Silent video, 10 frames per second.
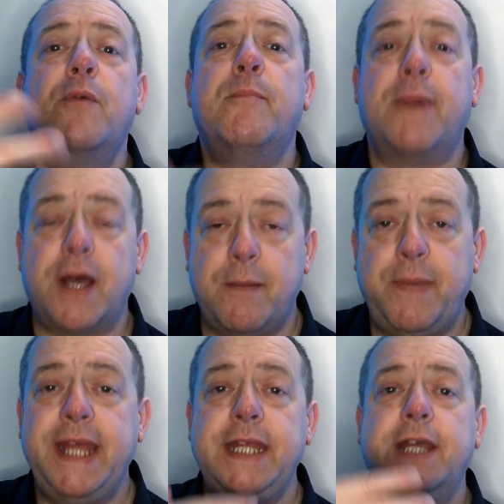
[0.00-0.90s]
my
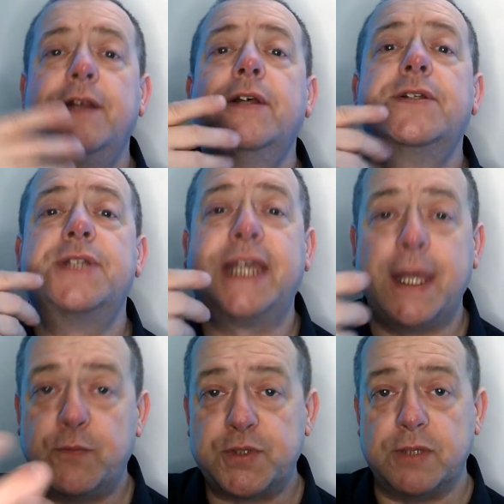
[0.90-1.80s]
opinion, to
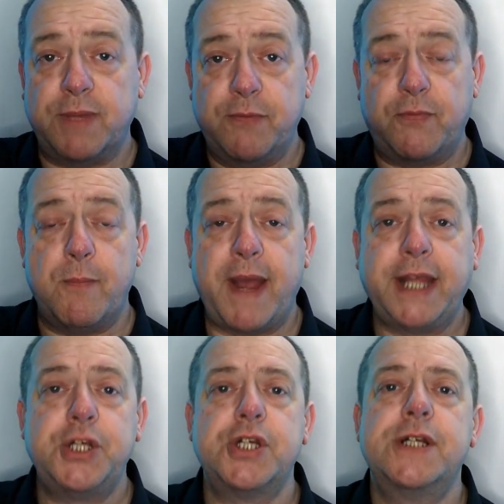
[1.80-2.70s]
give some
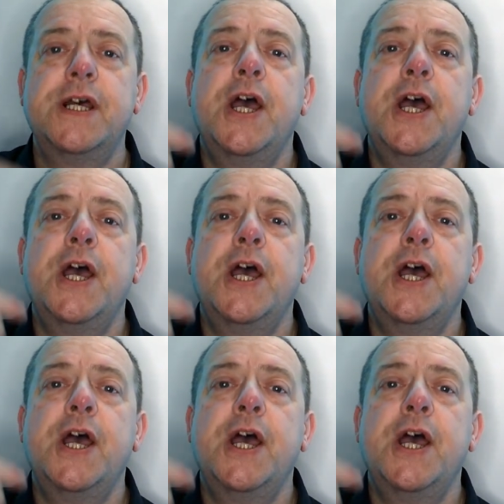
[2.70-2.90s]
information,